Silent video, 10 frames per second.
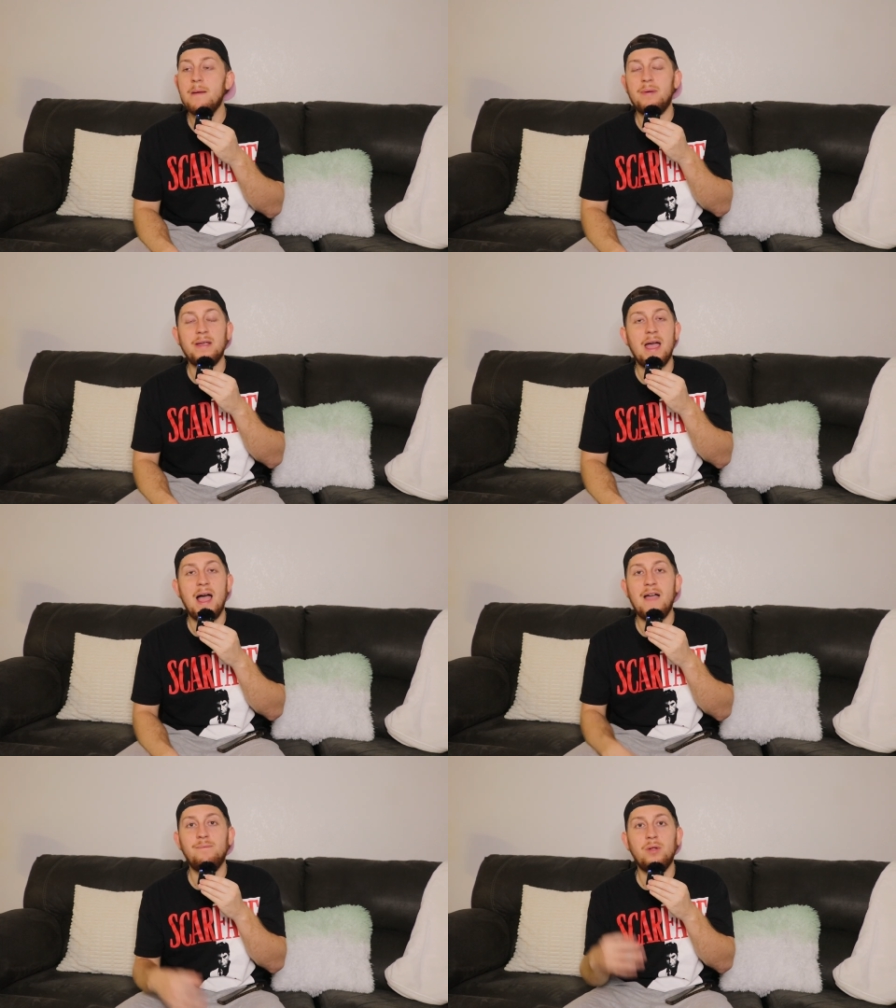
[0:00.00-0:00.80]
But yeah,
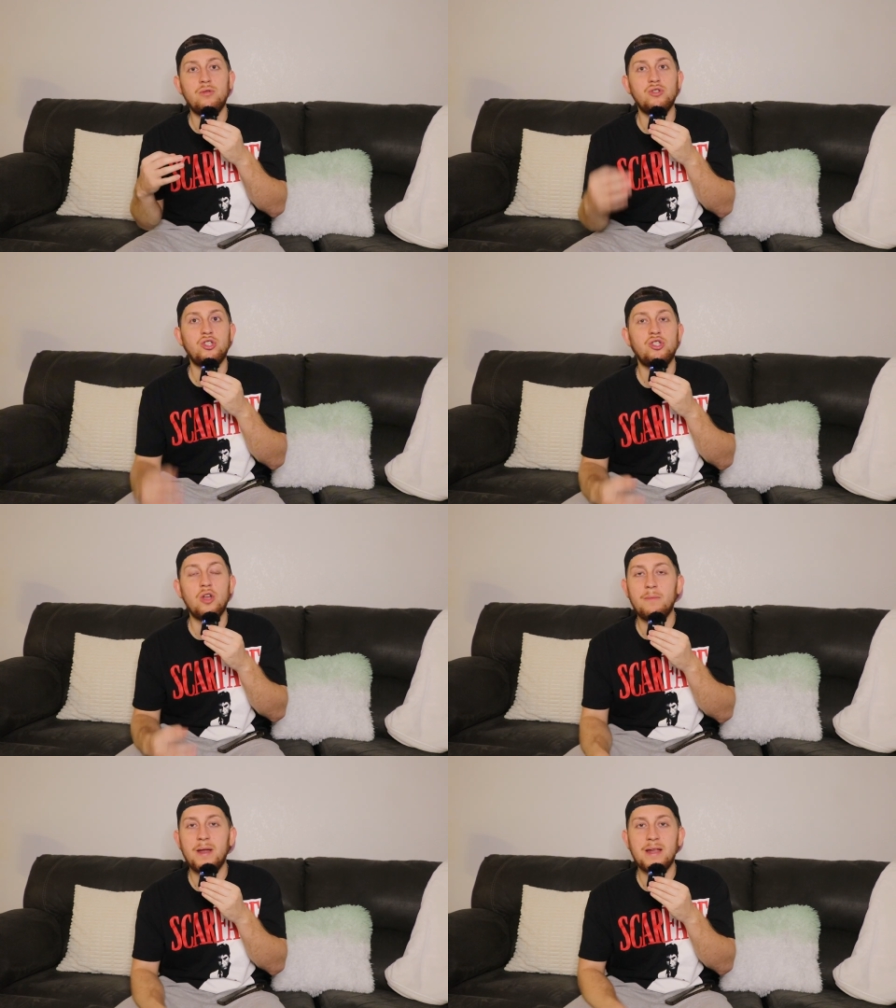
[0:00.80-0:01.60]
I've blown
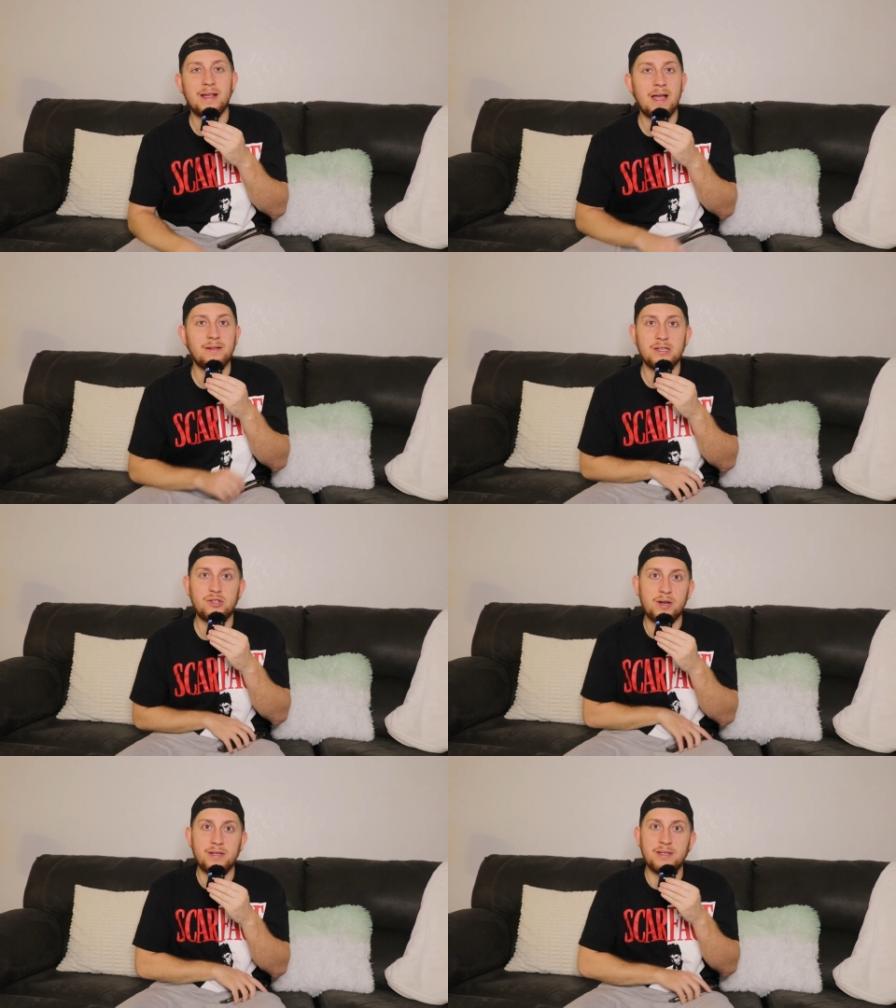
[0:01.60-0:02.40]
so many accounts, it's
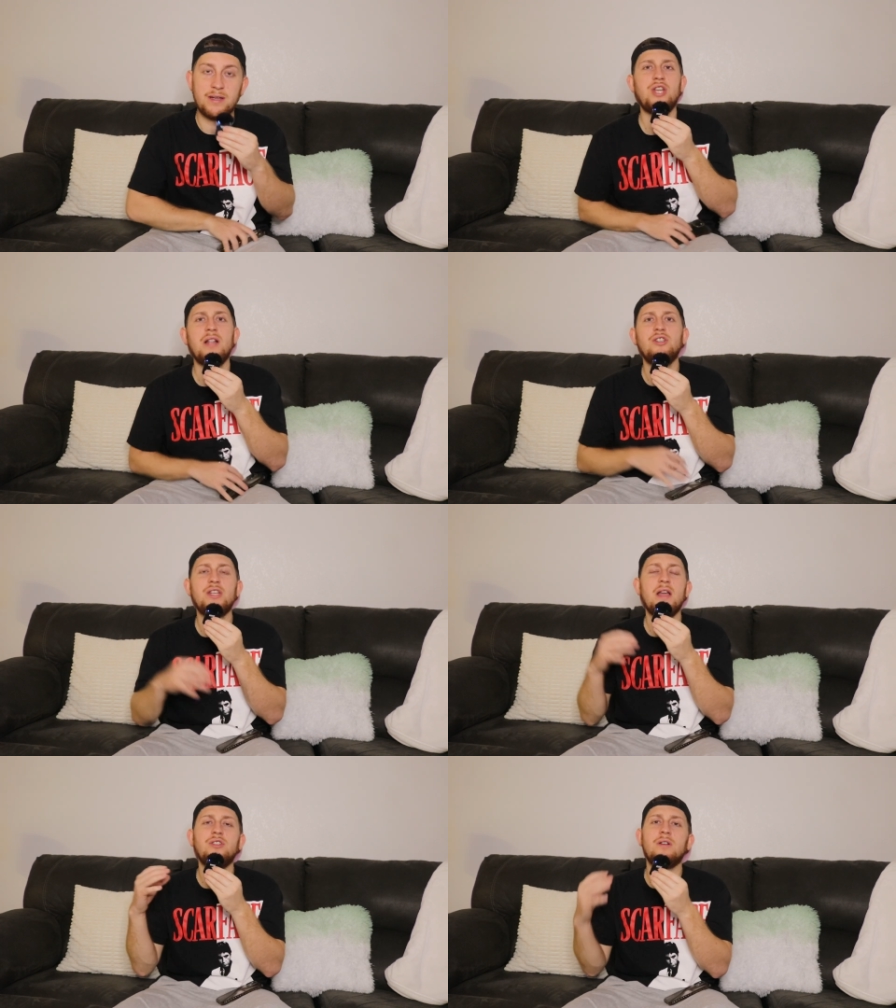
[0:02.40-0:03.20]
crazy. Challenge
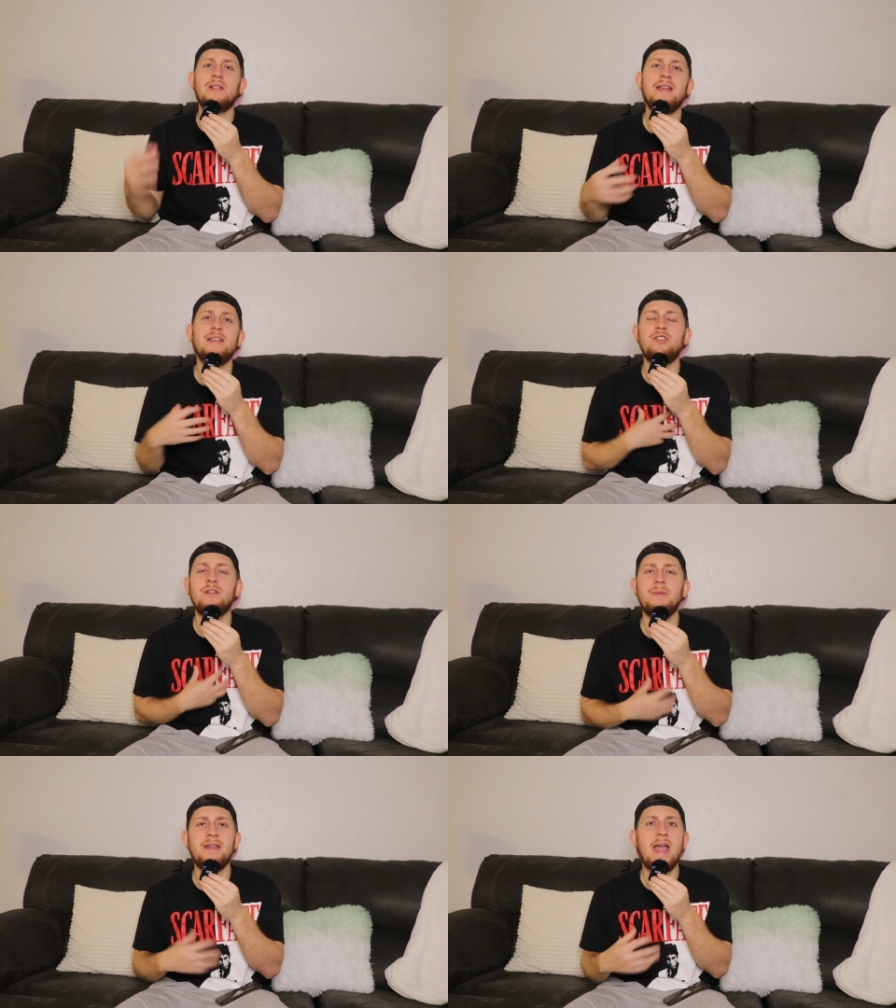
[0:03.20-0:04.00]
accounts are a lot easier
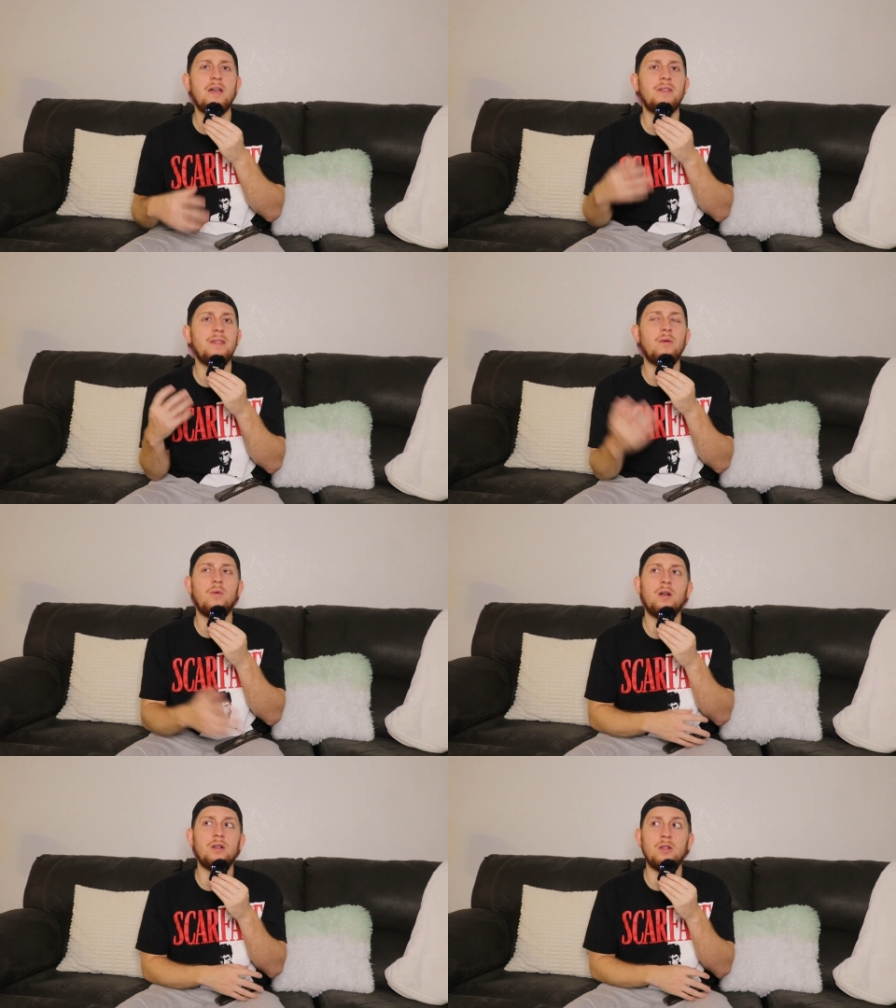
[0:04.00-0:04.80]
to me now than they
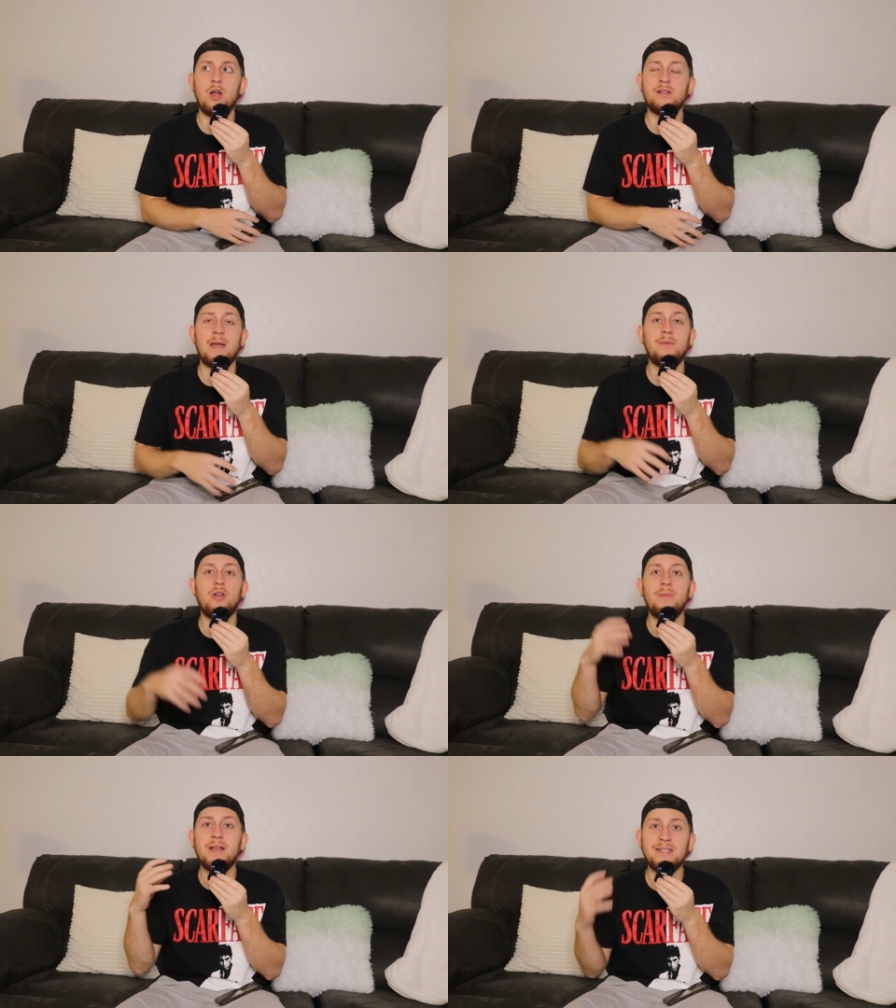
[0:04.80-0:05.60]
were a long time
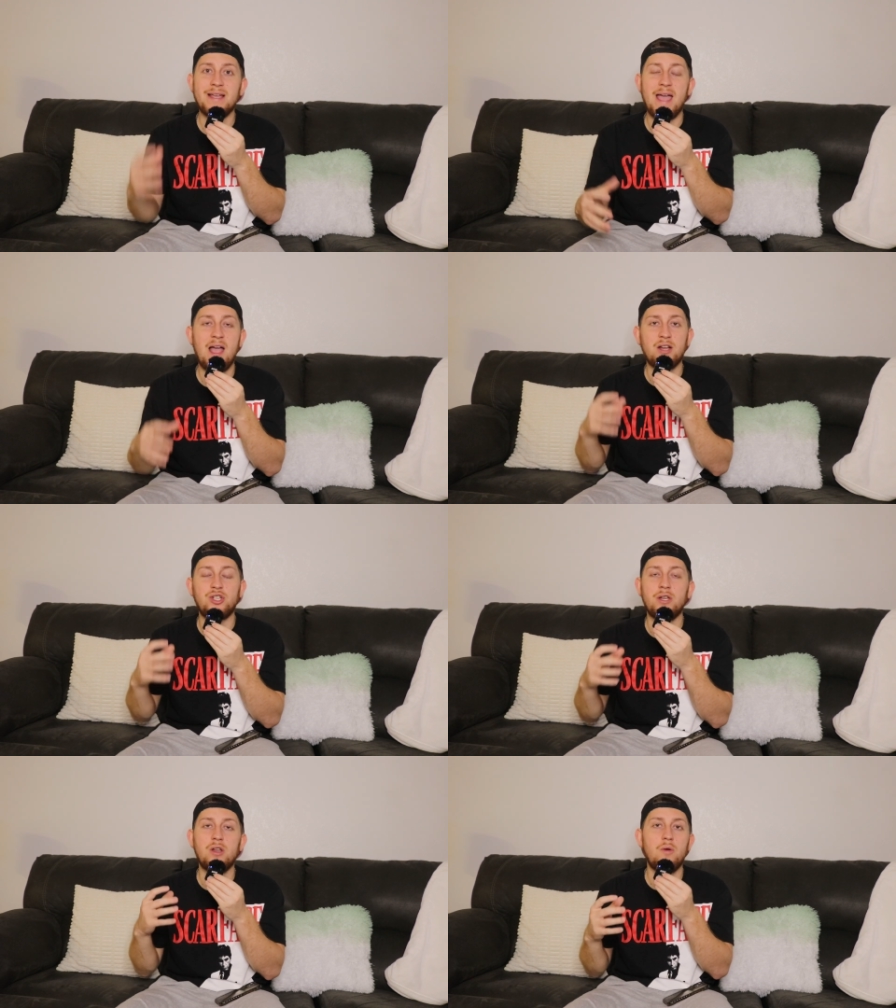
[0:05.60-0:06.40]
ago because I
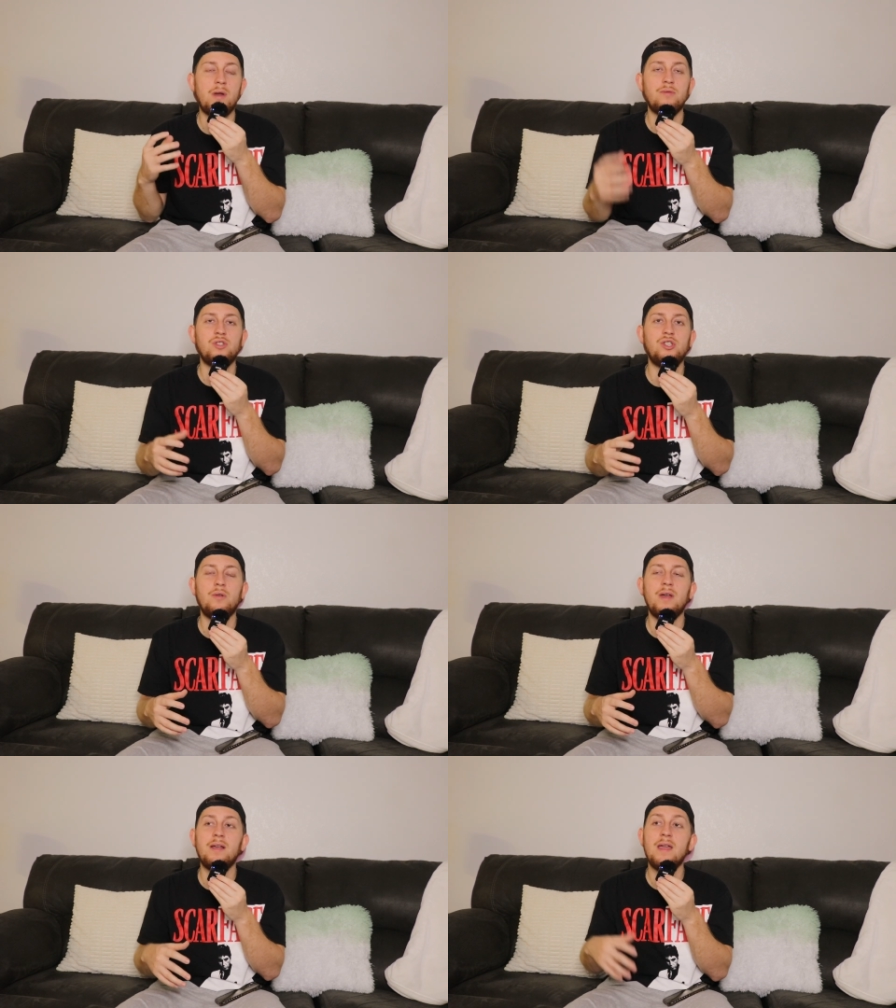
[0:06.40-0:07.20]
actually know what I was
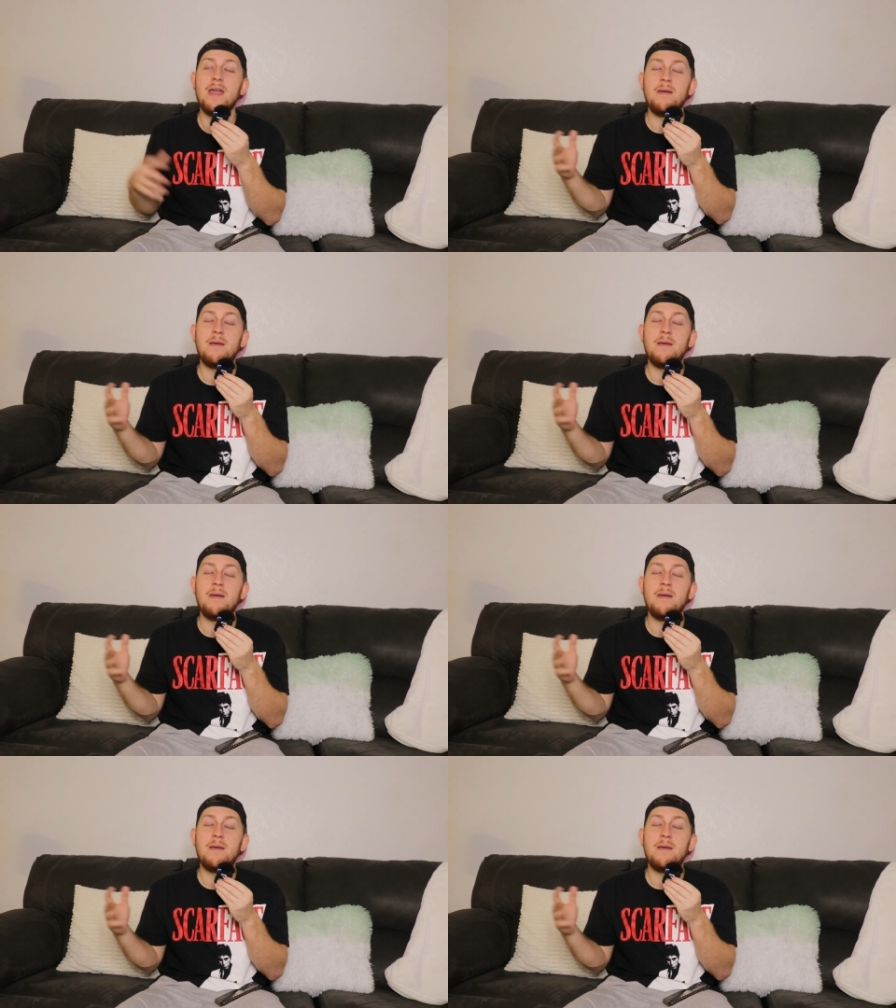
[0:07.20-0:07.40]
doing.